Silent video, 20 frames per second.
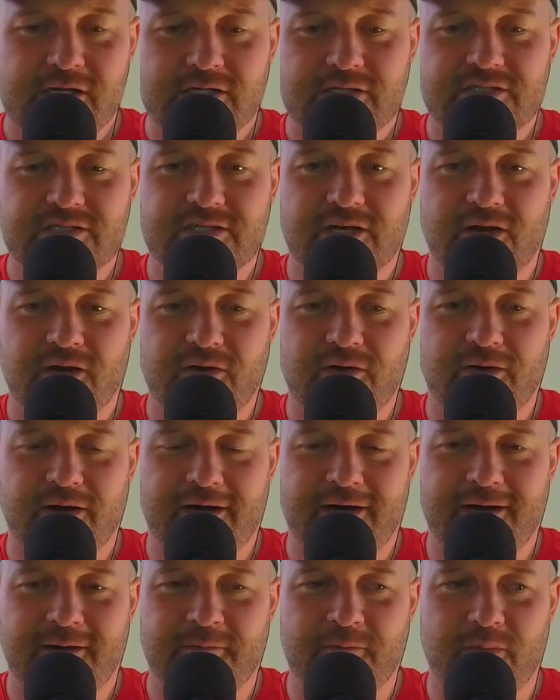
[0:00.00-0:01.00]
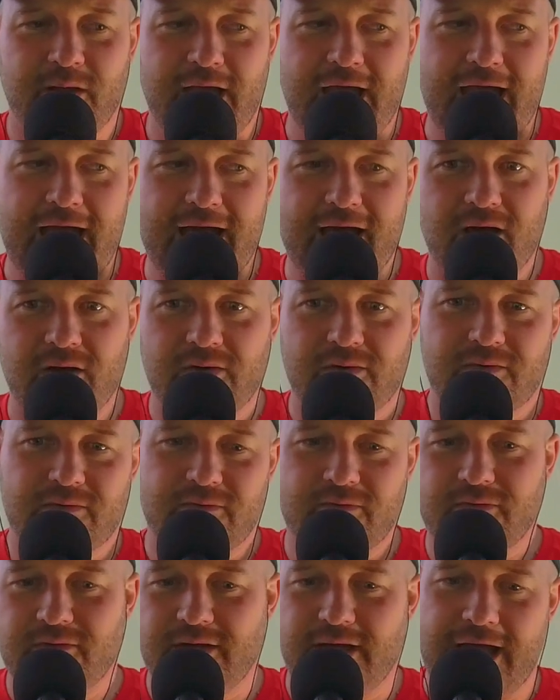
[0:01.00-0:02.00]
so um
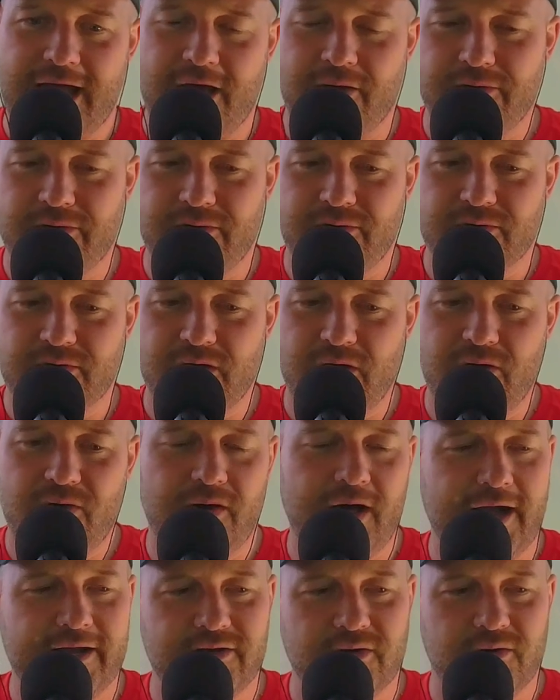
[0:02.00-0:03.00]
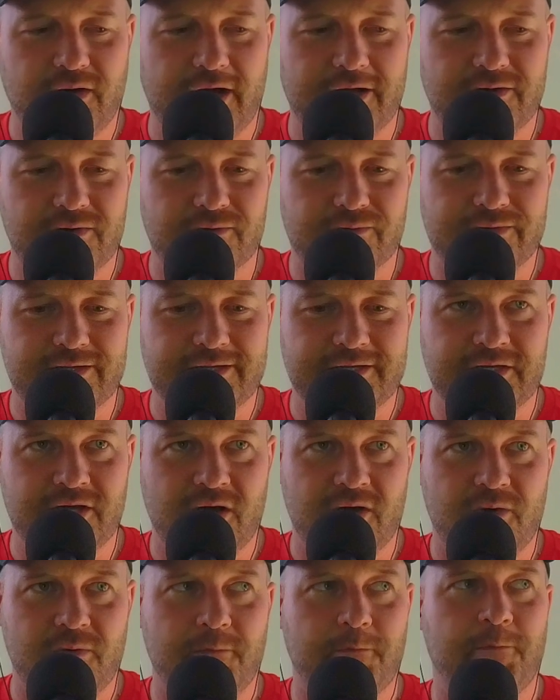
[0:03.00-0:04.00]
how how it'll go i don't i don't really
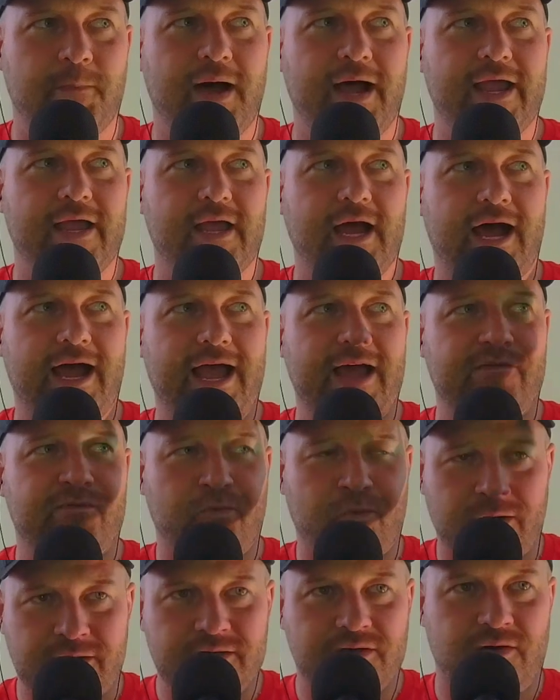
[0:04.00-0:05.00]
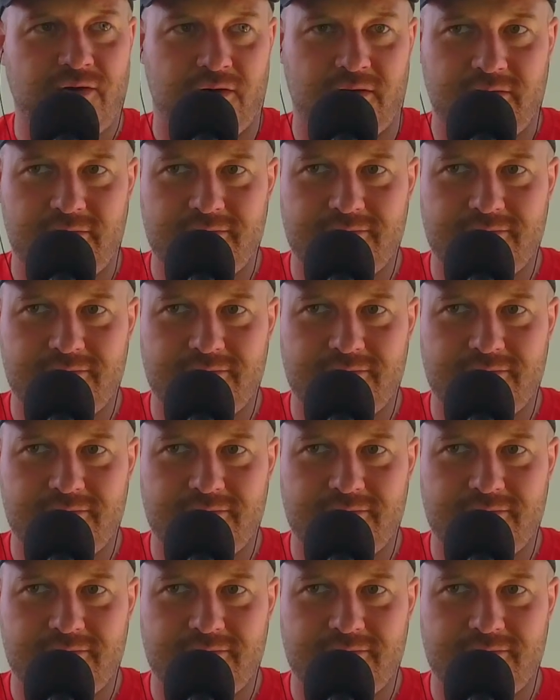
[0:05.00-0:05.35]
know my i have one goal